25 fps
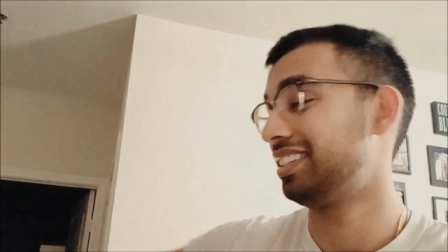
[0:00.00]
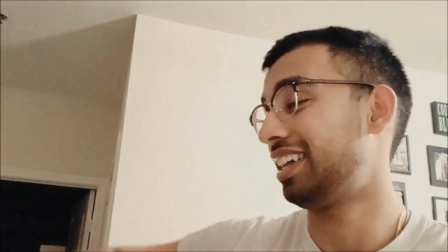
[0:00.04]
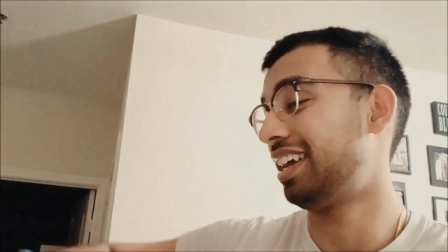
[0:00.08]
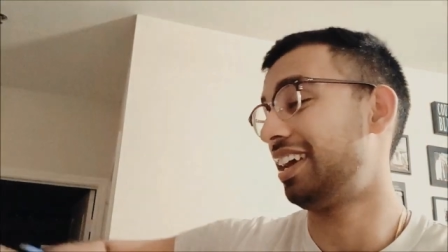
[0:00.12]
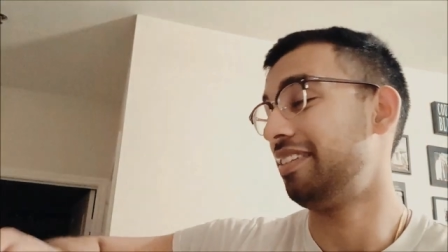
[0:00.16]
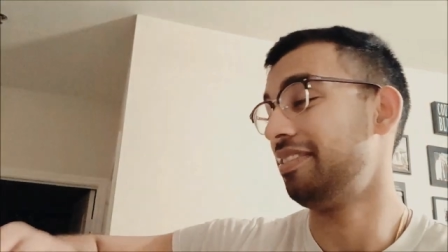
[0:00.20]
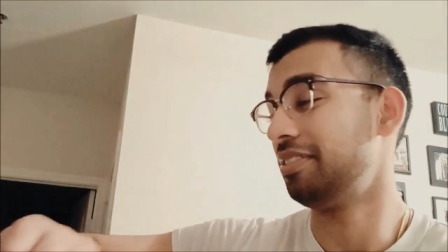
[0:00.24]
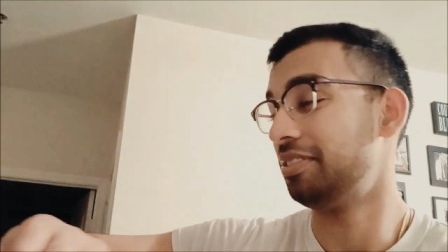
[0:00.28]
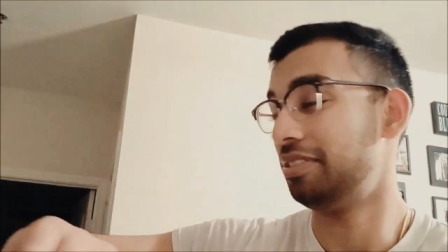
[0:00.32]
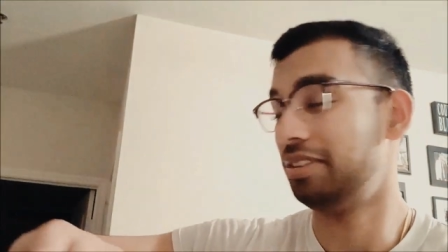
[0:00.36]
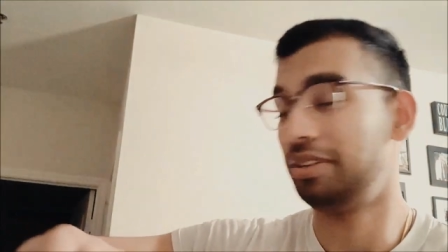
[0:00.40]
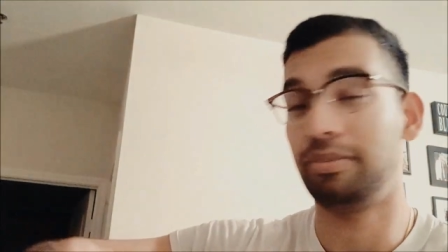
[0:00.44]

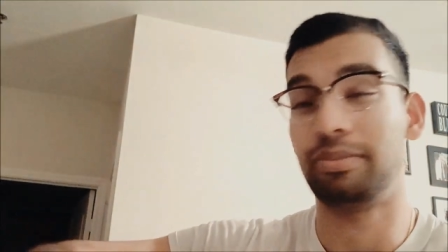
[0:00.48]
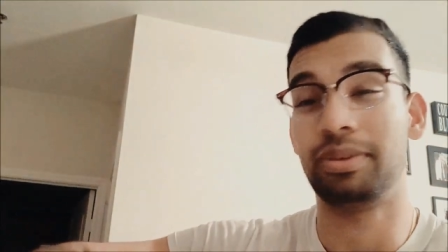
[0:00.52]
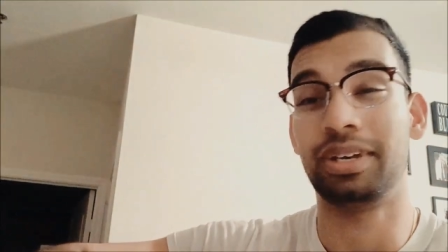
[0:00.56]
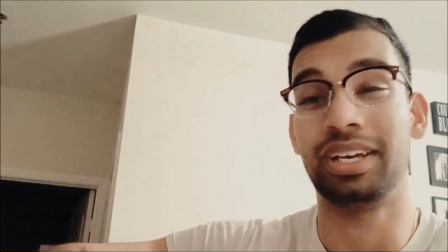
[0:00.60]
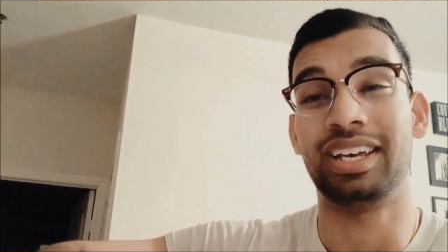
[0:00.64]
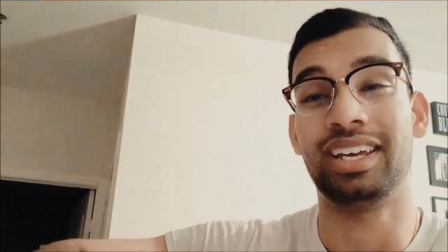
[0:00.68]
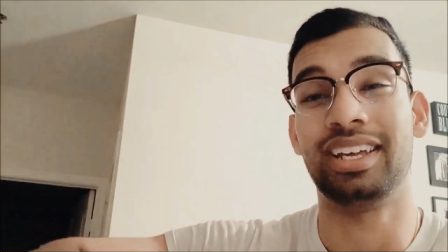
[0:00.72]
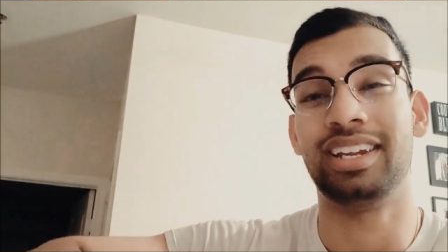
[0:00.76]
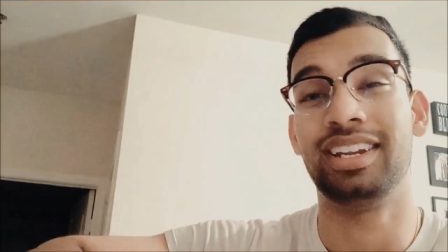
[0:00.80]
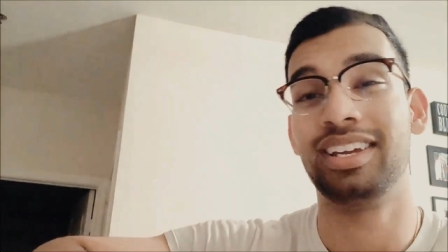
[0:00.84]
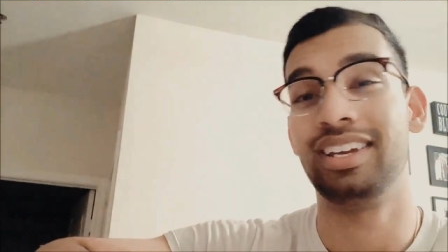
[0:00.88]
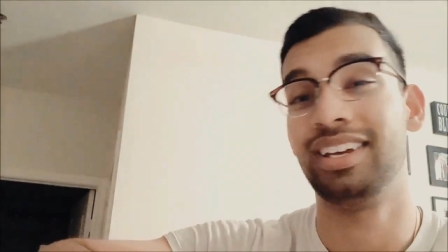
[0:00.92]
I'm going to
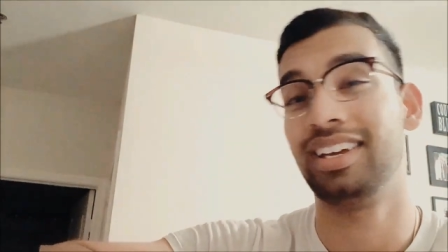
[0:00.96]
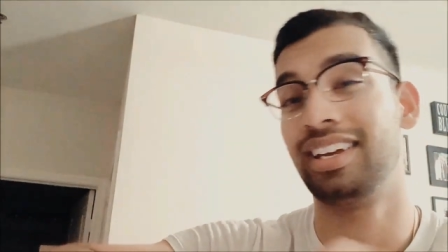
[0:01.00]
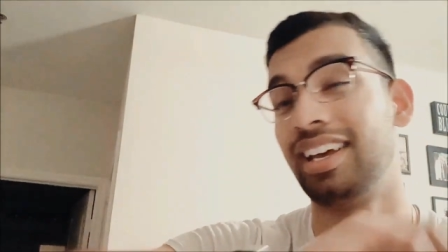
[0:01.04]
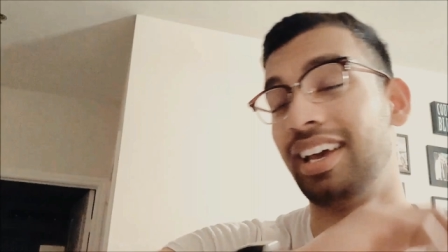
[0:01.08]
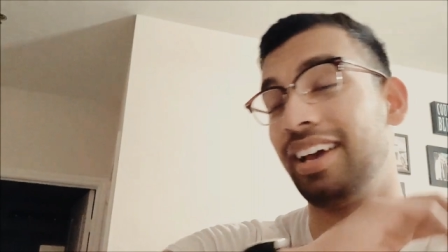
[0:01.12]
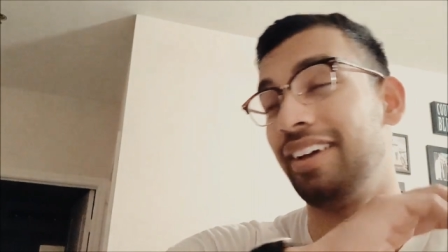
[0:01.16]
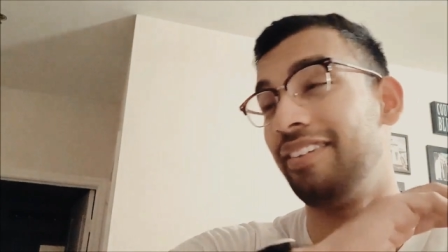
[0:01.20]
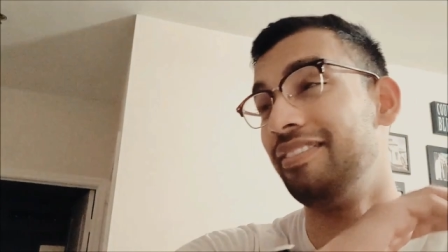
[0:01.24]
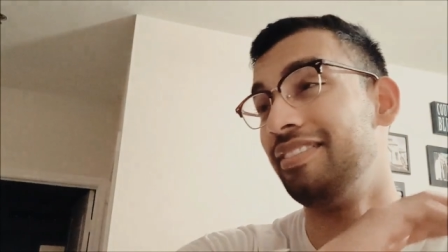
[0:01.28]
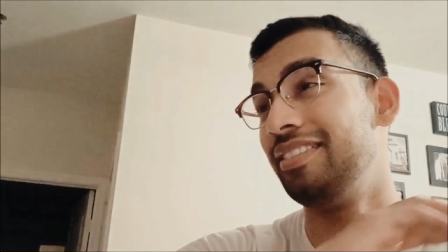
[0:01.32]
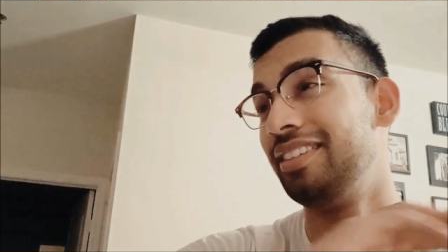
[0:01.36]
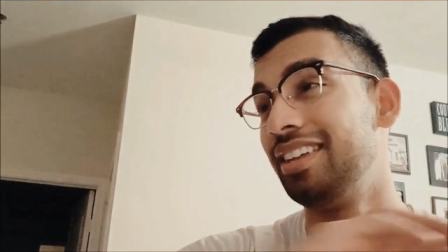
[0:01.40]
bed,
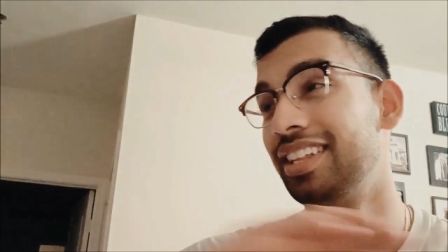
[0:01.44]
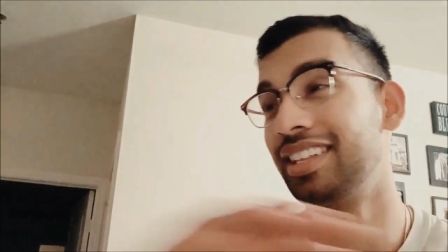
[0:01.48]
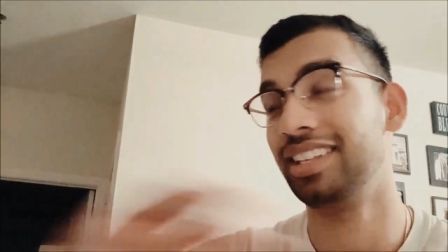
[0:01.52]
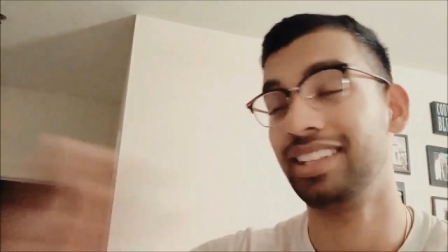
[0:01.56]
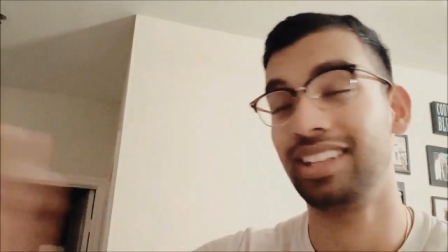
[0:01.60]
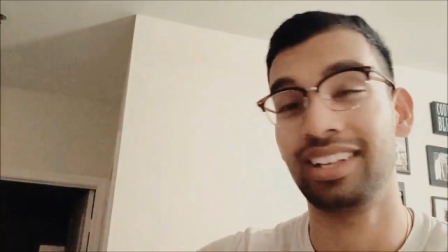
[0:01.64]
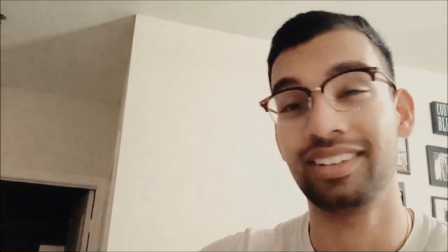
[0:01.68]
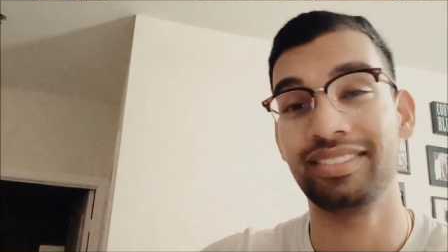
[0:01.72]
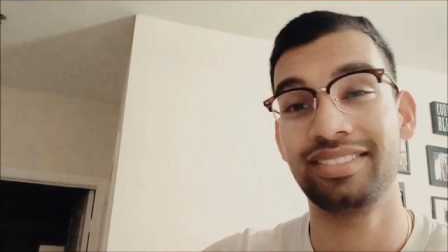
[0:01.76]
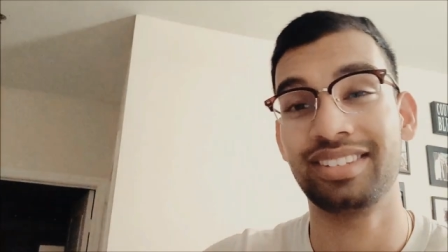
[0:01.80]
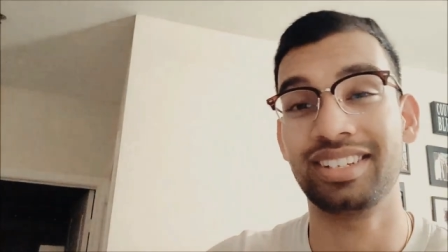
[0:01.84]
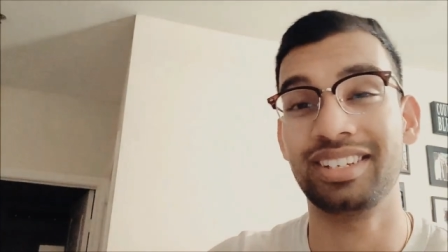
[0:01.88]
have nothing
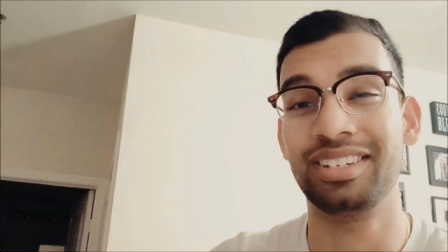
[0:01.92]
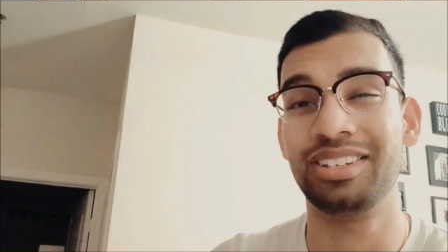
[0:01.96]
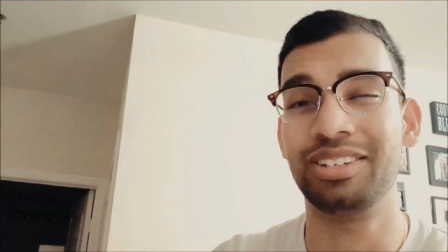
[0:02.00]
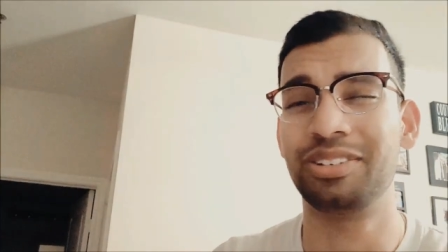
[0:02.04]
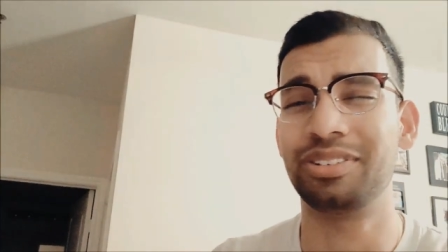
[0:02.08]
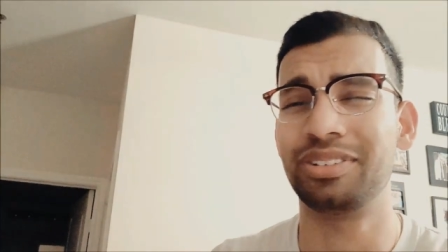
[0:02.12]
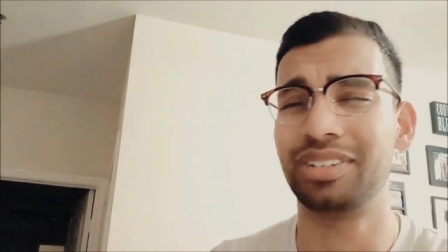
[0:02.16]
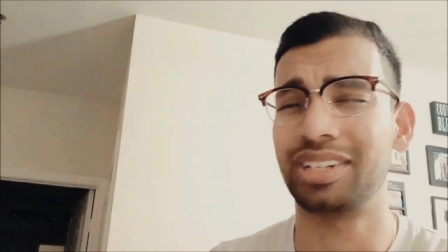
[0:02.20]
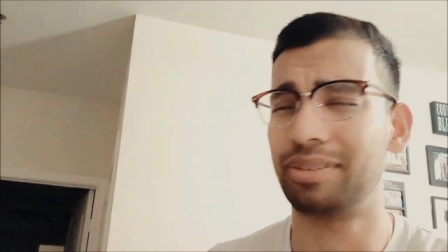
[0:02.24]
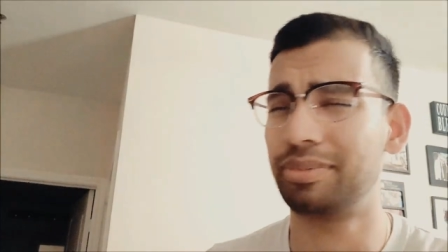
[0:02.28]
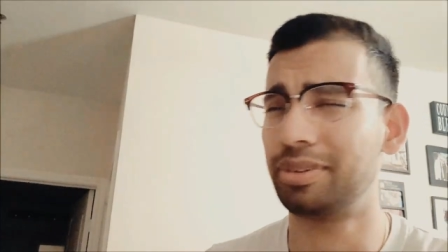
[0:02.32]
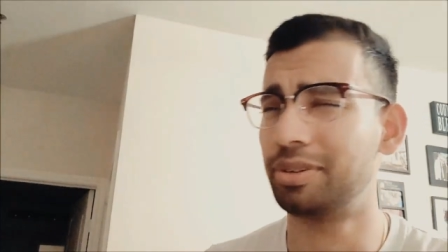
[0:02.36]
left to
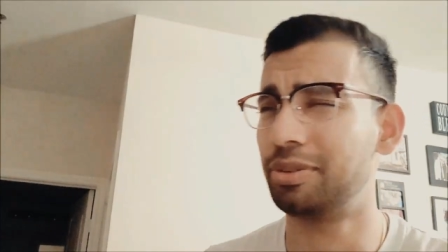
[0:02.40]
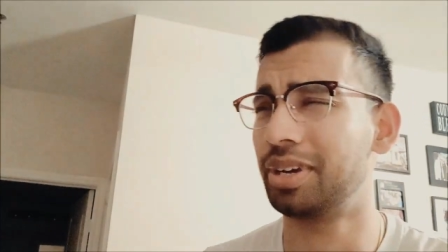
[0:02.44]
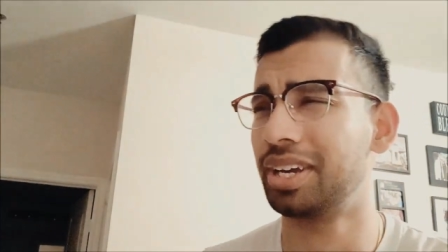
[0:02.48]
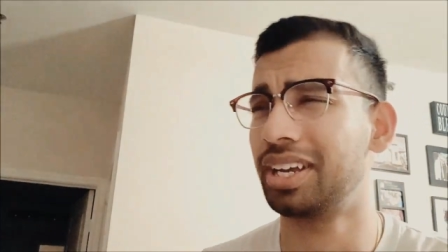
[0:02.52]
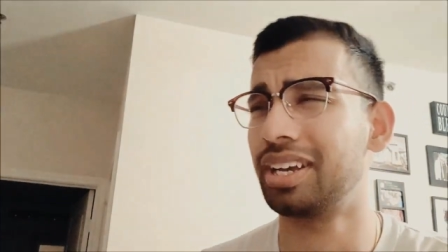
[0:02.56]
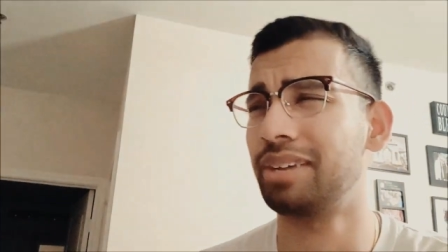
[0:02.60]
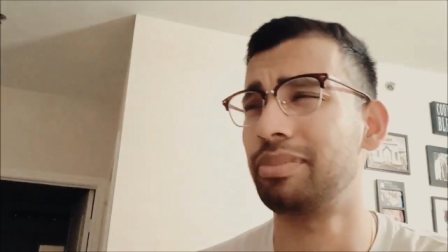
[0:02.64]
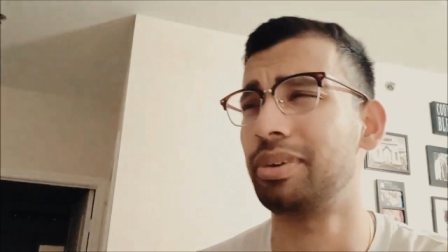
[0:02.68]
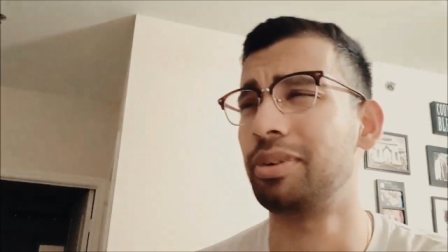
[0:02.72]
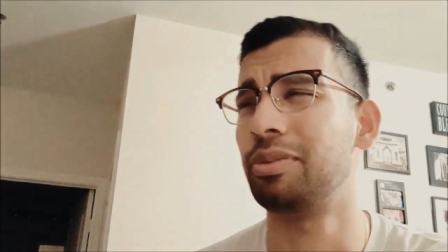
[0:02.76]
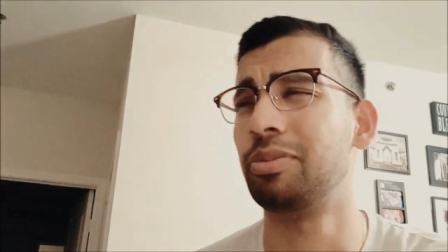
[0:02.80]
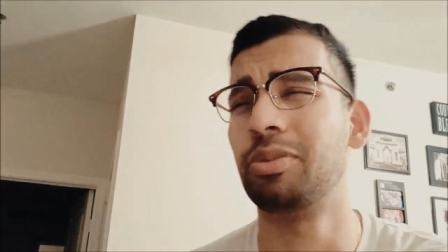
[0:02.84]
do, and I'm going
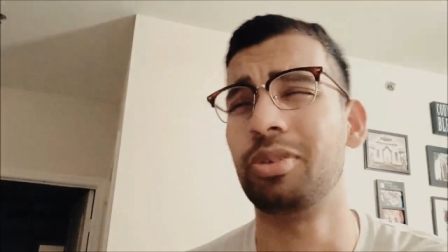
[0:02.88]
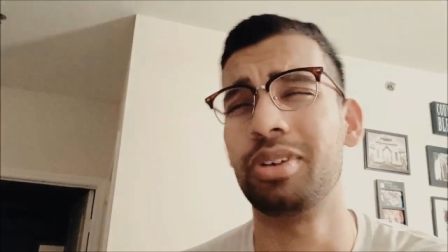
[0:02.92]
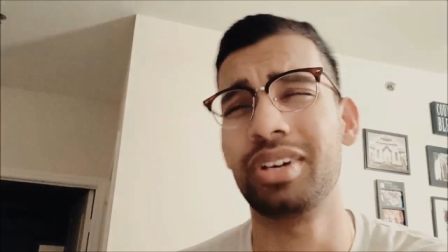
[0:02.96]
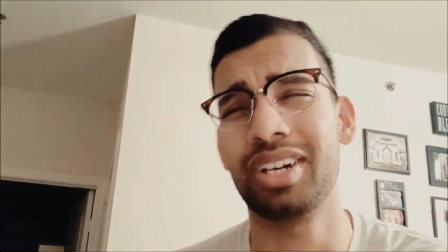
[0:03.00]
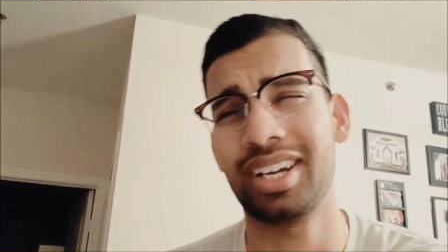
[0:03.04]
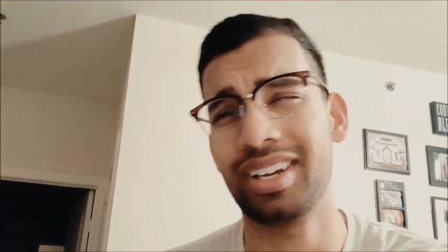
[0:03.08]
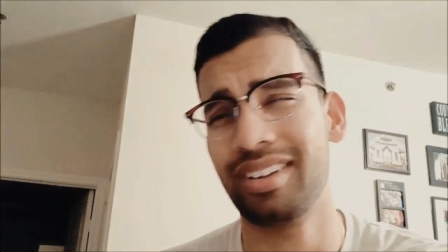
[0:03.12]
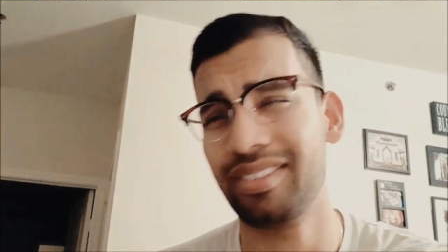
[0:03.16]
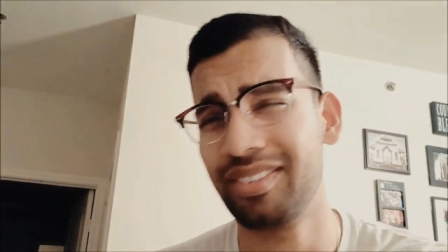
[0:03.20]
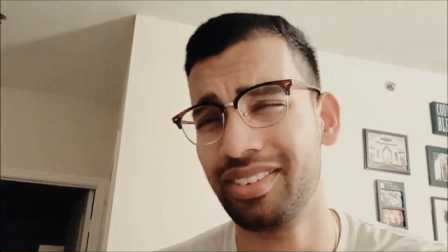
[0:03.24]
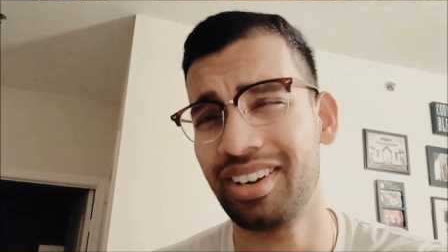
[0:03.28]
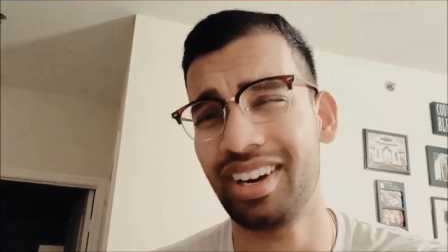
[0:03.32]
to wake up at
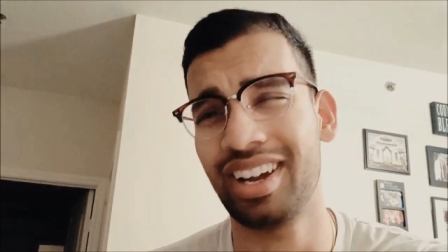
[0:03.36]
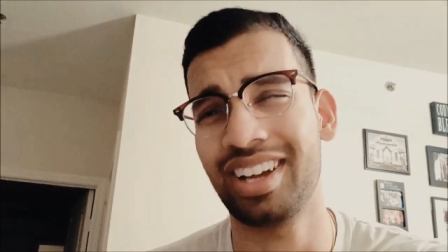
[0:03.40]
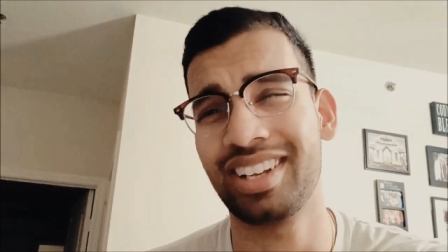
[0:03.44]
whatever